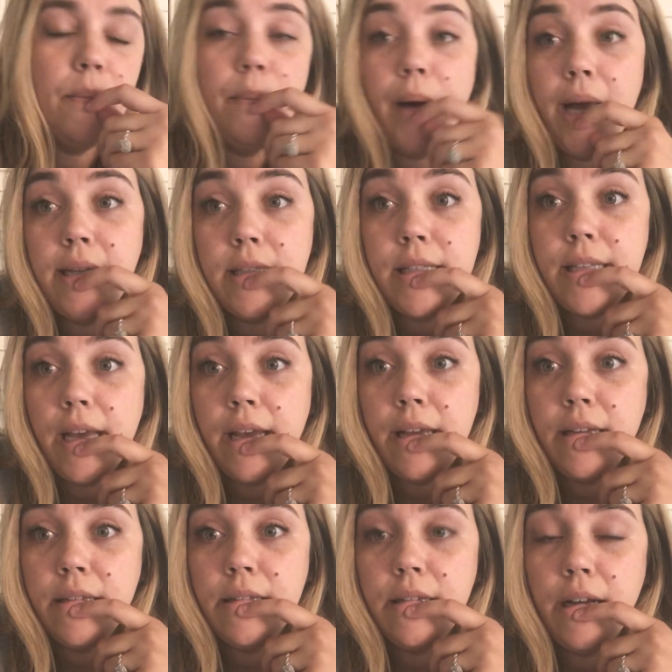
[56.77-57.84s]
mindset.
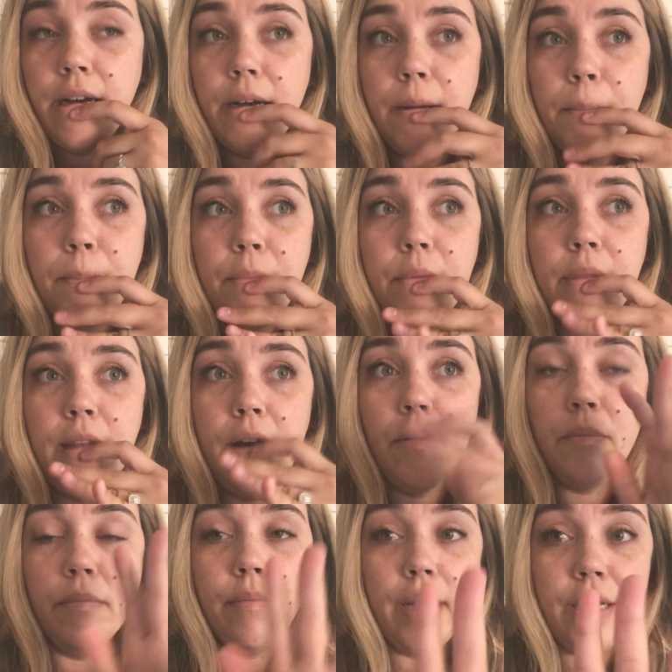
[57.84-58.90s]
Now,
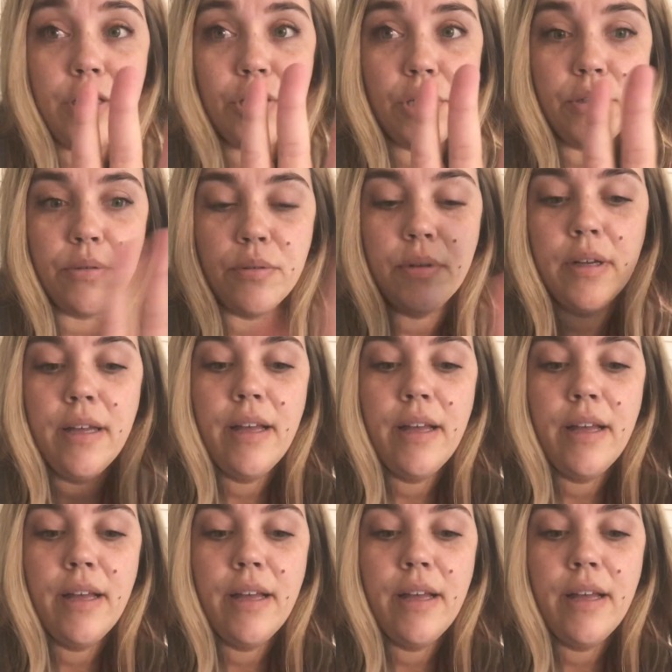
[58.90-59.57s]
mind you,